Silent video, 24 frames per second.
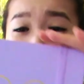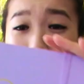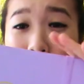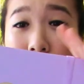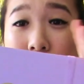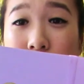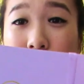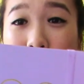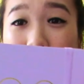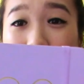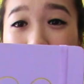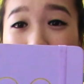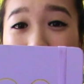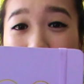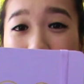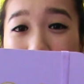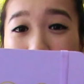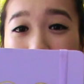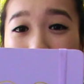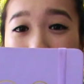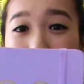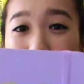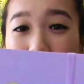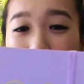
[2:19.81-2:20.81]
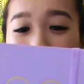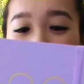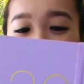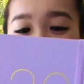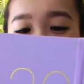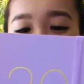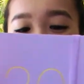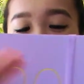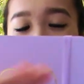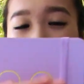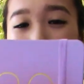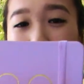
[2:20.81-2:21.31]
a3 size because
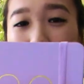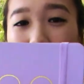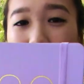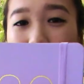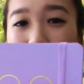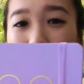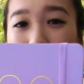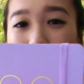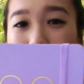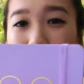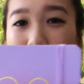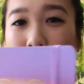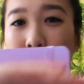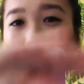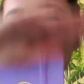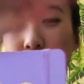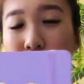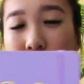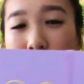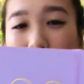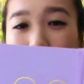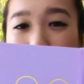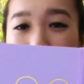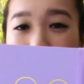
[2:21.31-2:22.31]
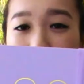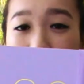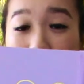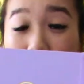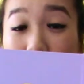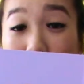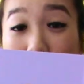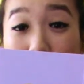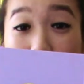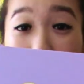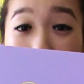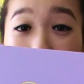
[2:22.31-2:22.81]
the small one's too small and the big one's
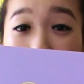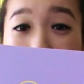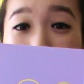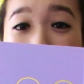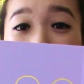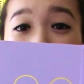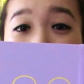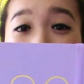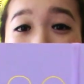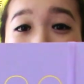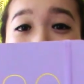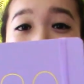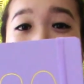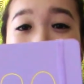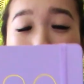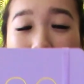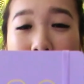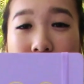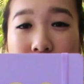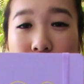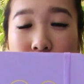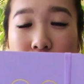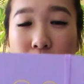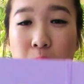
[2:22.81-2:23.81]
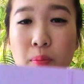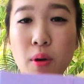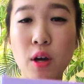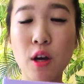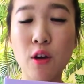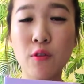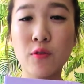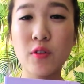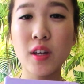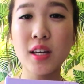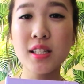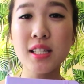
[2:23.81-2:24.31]
just too big. I find this one
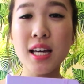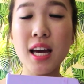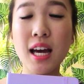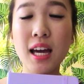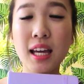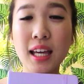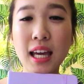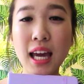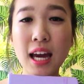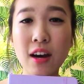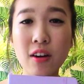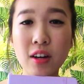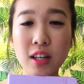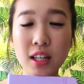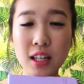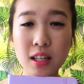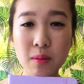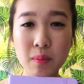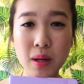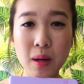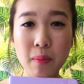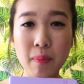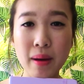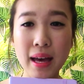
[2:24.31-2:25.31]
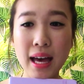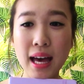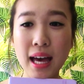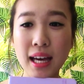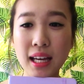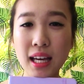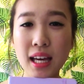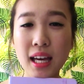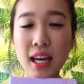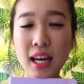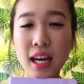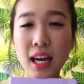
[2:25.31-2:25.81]
perfect. I carry it in my
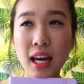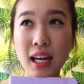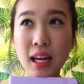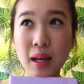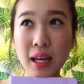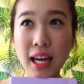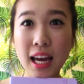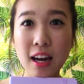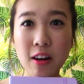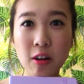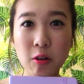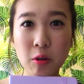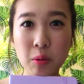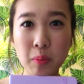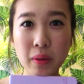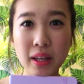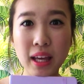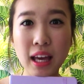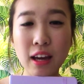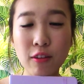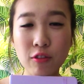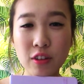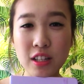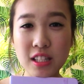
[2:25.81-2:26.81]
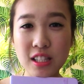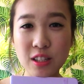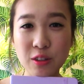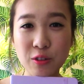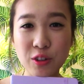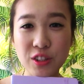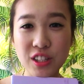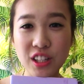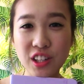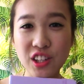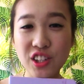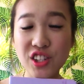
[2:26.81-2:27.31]
bag and I carry it with me every
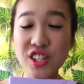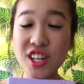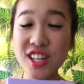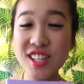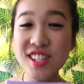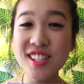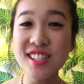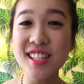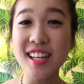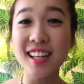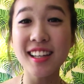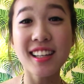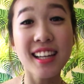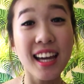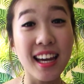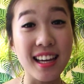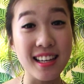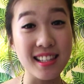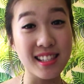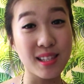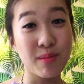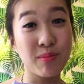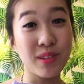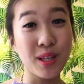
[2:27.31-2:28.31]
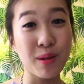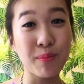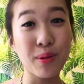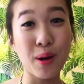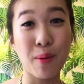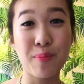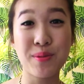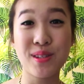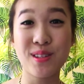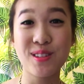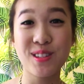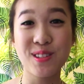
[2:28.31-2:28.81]
single day just in case something
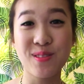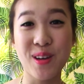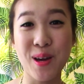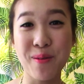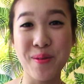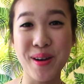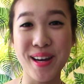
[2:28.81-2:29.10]
pops into my